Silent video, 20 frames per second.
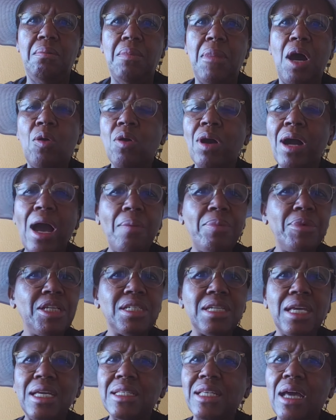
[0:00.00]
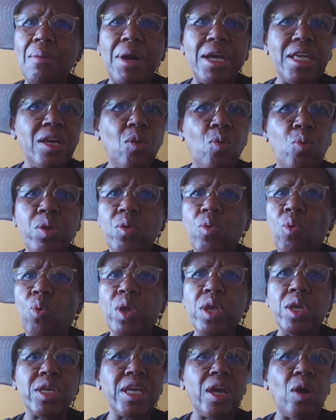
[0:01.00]
Makungabi nje indaba ye
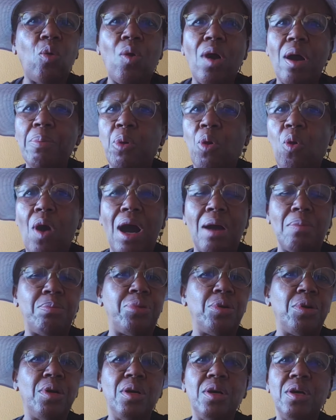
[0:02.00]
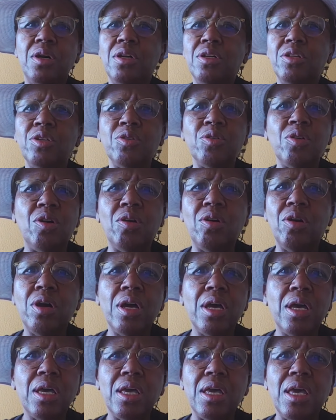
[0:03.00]
quick, ye whap. You know,
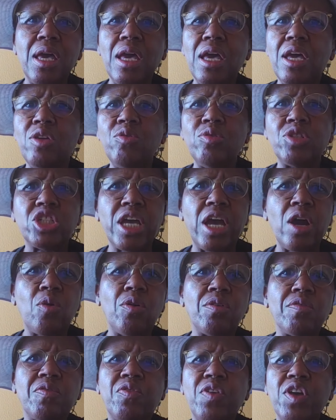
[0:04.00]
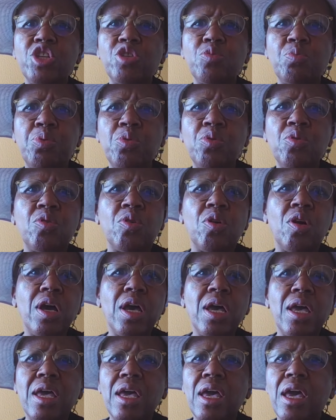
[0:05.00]
hey, you check on Facebook,
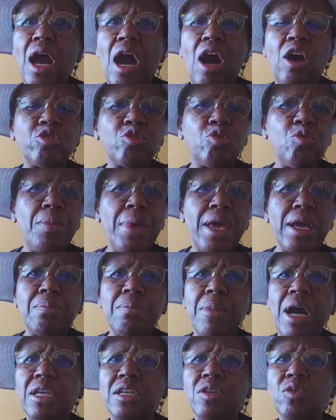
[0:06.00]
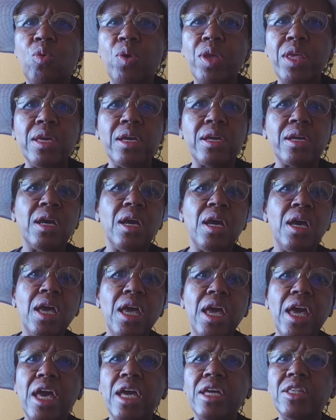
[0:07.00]
hey, how to make money quick,
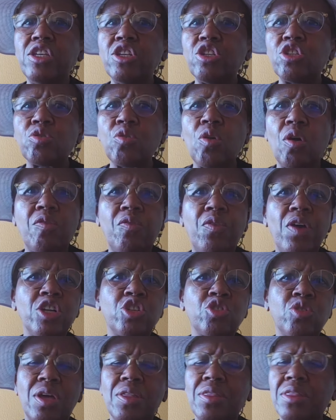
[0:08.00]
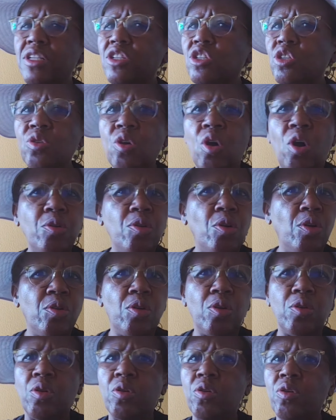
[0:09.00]
this stock fell trend, this.
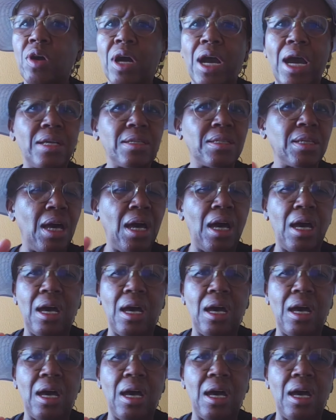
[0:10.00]
No, guys.